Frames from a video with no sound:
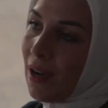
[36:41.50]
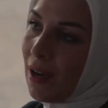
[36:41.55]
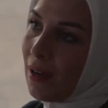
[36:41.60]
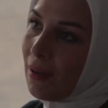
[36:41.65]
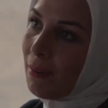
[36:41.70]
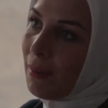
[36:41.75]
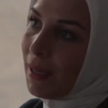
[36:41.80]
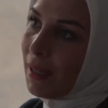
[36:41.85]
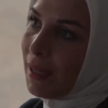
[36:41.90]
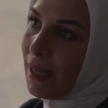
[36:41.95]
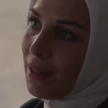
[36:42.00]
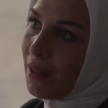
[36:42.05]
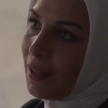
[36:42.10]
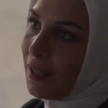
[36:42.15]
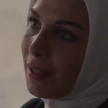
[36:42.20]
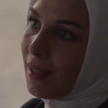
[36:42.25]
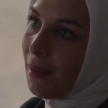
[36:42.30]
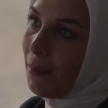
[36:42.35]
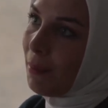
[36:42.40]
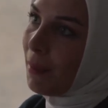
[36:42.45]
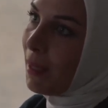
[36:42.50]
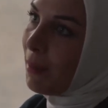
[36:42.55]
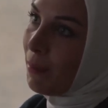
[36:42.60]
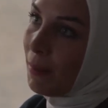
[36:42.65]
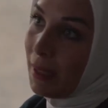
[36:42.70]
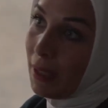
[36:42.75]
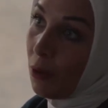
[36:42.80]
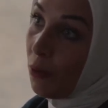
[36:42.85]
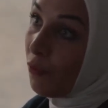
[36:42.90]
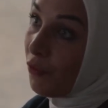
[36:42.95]
and I think that
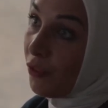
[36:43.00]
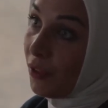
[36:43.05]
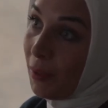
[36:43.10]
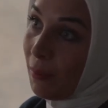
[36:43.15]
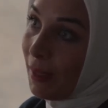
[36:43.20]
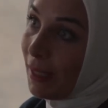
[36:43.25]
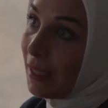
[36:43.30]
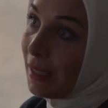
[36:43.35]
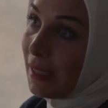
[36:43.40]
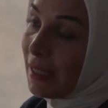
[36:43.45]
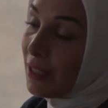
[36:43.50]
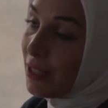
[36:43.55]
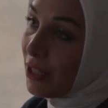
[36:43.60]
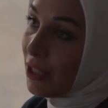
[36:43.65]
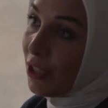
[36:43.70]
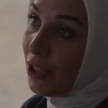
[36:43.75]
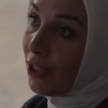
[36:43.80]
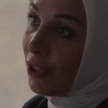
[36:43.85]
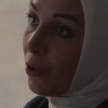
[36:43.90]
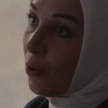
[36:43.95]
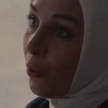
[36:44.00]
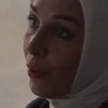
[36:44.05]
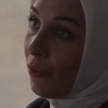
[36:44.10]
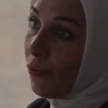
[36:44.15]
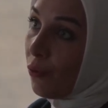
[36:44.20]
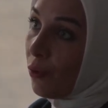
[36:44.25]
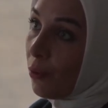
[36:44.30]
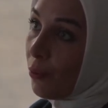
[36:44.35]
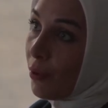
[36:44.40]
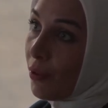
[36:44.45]
maybe hopefully made it easier going
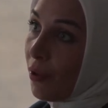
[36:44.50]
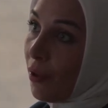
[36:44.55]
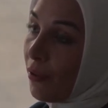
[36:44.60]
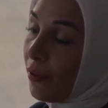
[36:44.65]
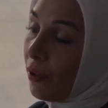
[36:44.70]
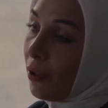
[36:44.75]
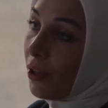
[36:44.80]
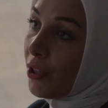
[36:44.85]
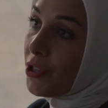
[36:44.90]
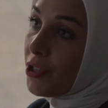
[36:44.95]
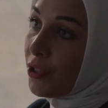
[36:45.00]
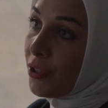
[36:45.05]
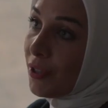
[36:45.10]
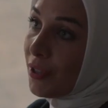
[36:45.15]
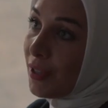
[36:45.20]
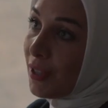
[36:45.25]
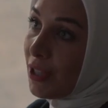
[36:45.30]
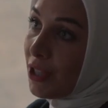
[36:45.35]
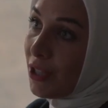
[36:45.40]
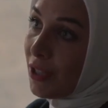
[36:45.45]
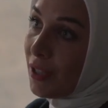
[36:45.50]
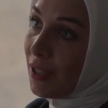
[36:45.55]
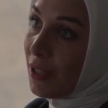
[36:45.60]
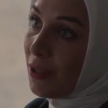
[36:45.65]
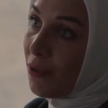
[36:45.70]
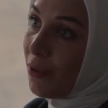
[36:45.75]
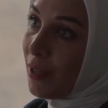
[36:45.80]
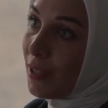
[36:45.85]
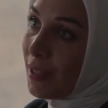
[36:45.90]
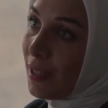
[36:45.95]
forward with all the larger decisions that
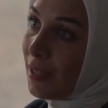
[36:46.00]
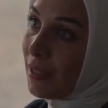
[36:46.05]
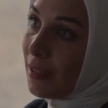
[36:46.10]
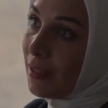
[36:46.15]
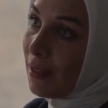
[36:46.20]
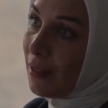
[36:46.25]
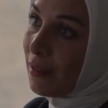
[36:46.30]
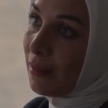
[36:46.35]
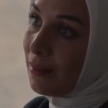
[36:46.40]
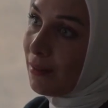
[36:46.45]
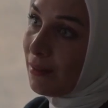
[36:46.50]
you guys had to...